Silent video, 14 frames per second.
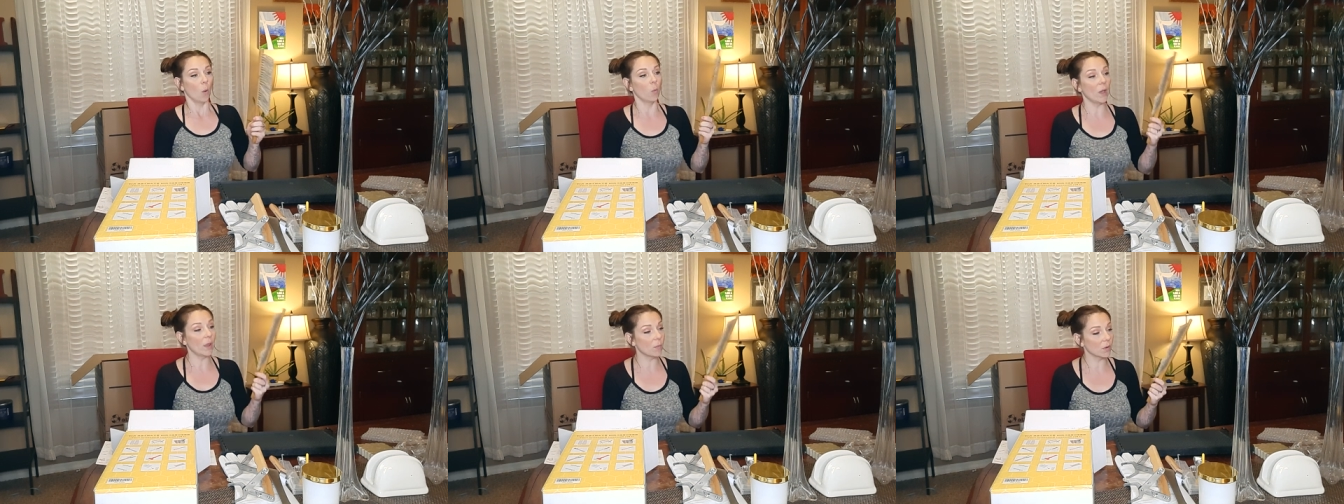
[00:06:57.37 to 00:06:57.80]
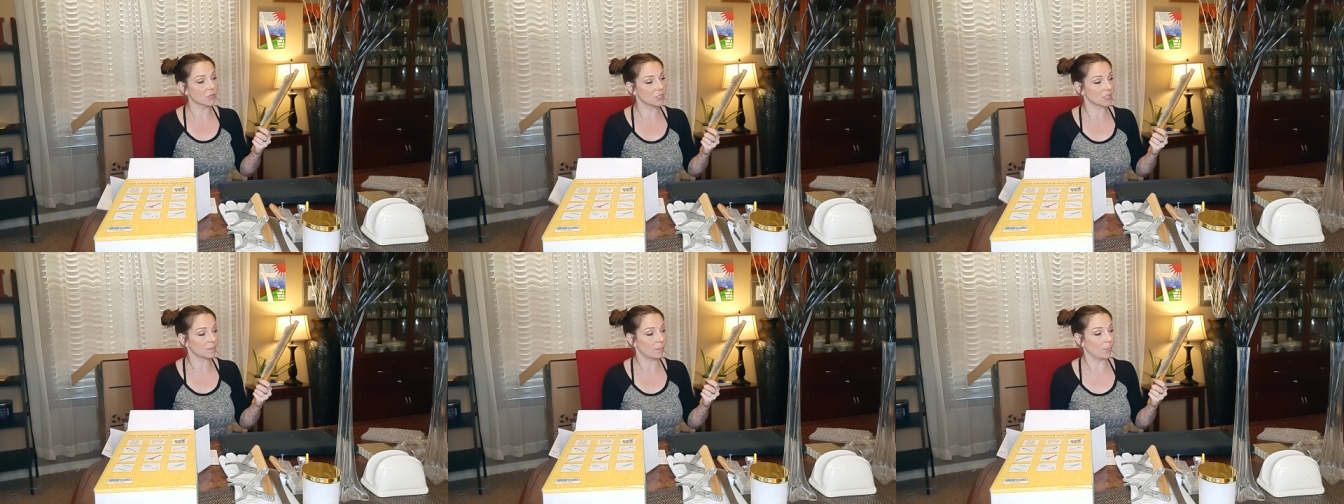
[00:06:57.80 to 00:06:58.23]
We were
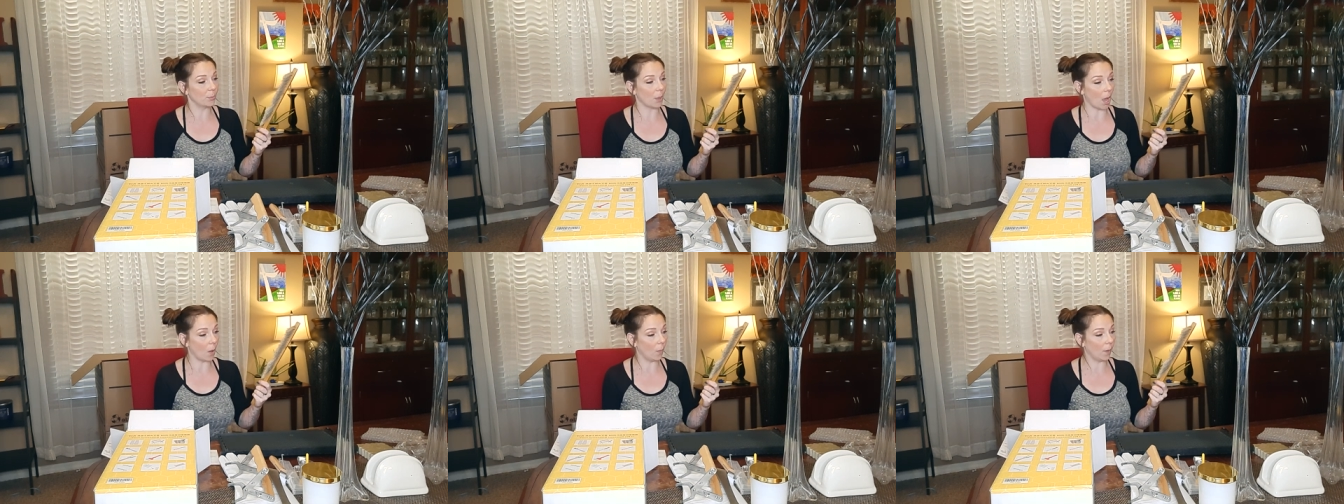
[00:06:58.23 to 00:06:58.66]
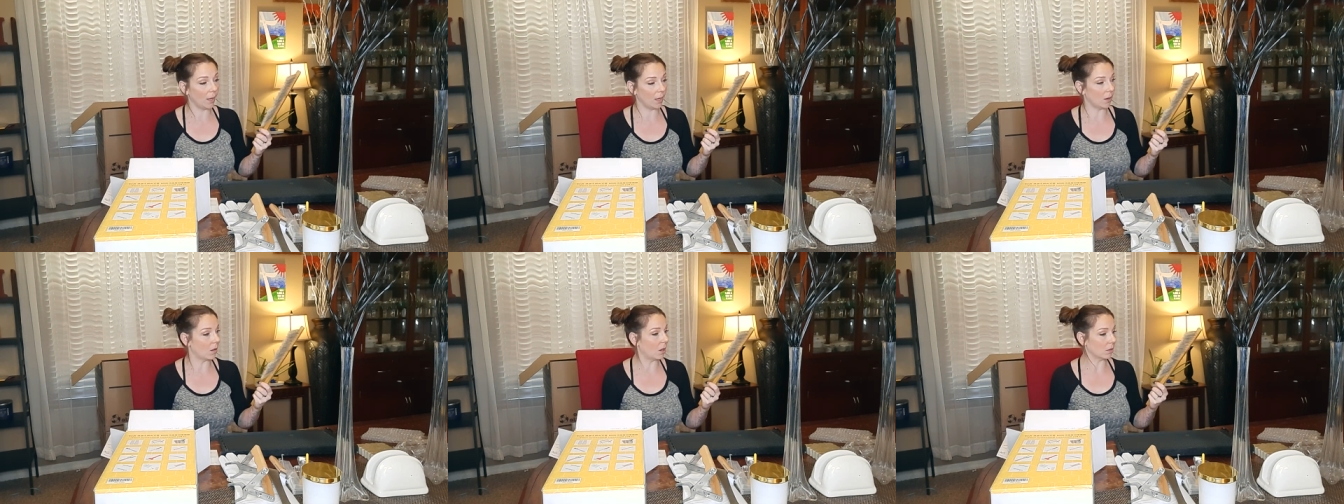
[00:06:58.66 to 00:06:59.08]
just
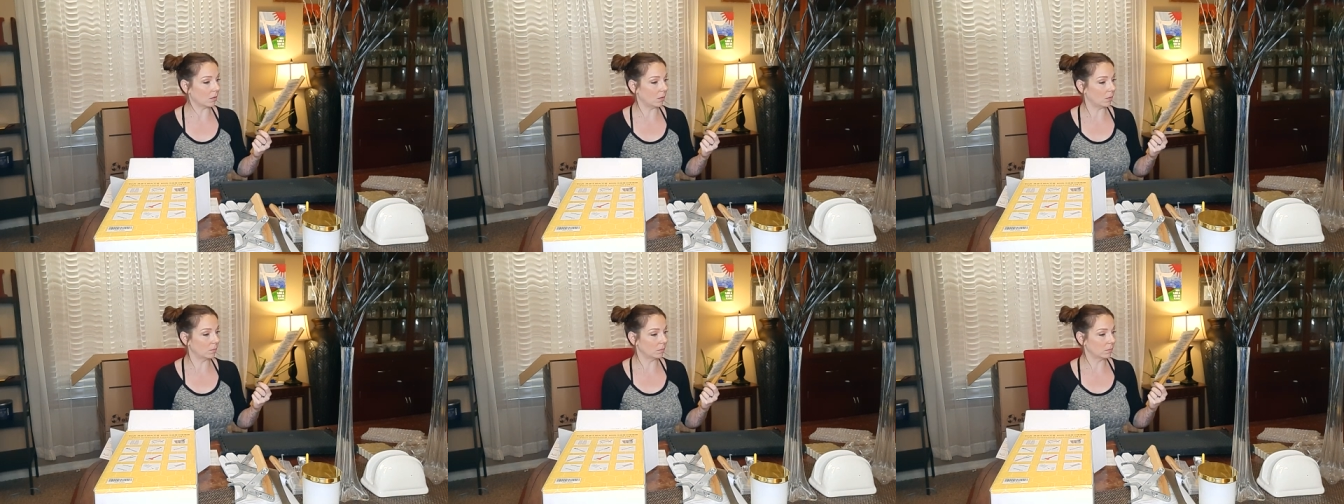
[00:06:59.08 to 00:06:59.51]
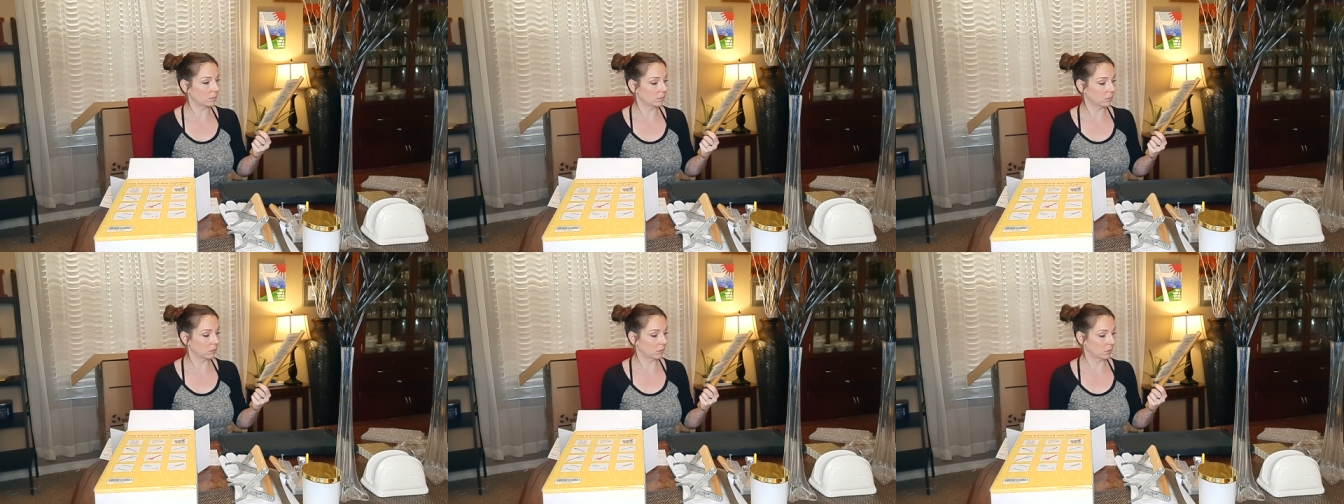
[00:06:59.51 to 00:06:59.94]
blowing on them.
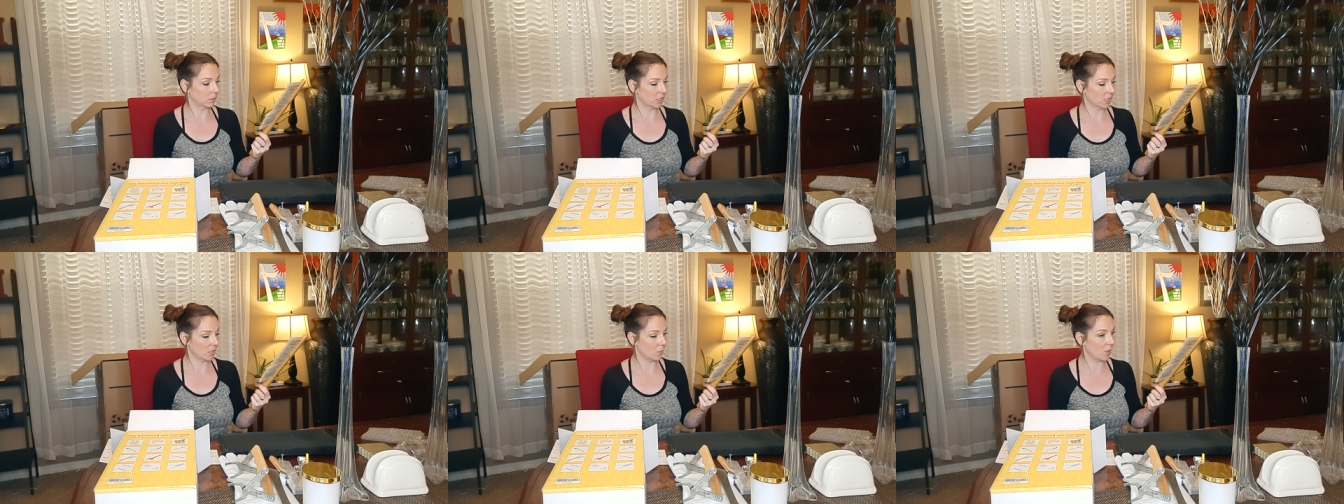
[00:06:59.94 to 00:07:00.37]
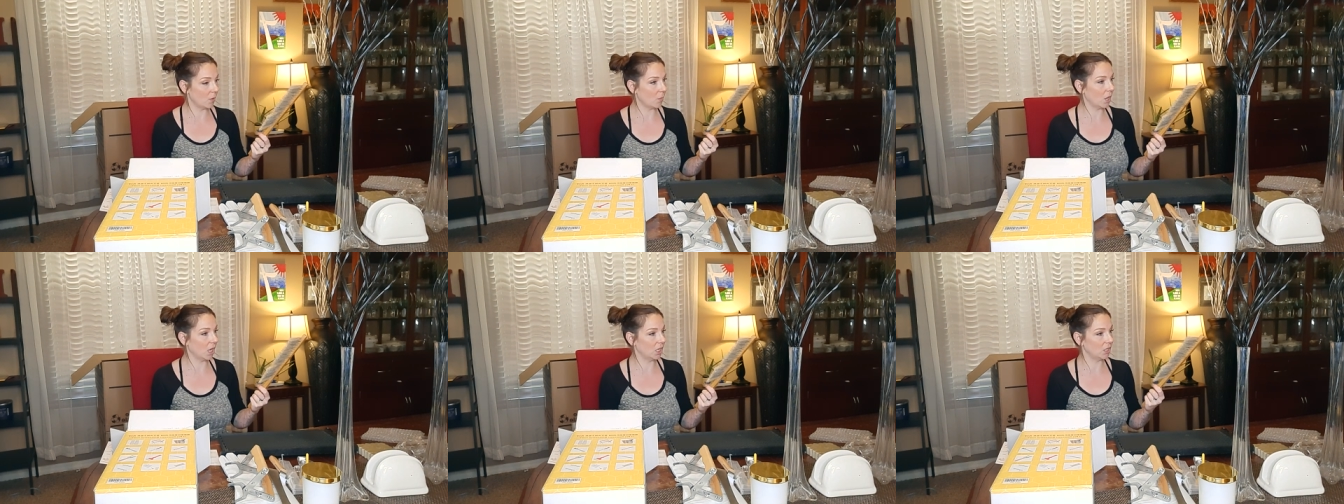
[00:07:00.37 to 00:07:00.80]
We
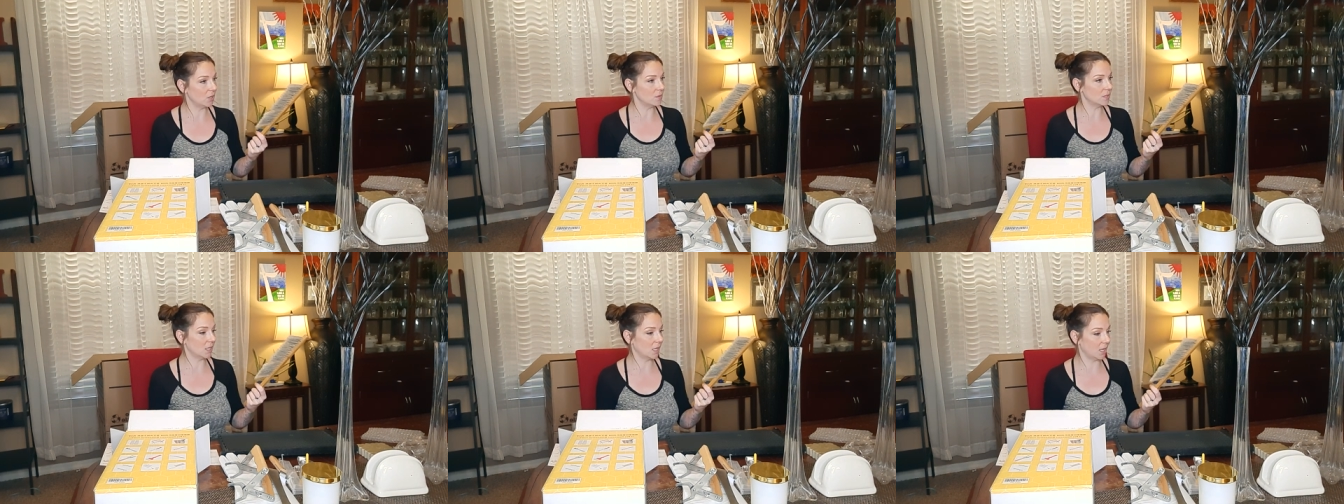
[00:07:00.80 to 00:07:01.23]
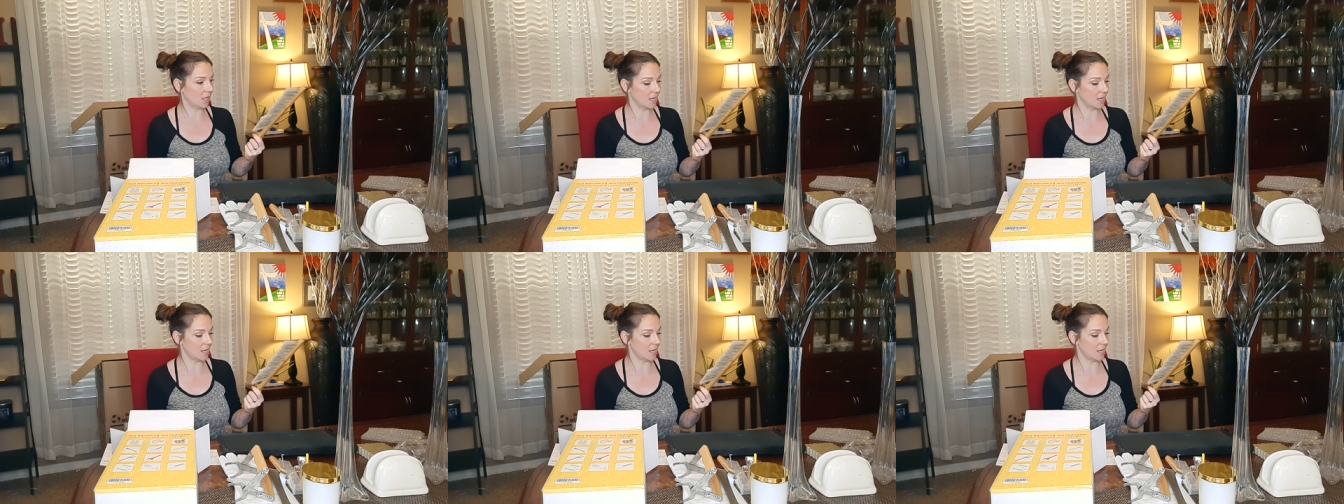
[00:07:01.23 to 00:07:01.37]
weren't using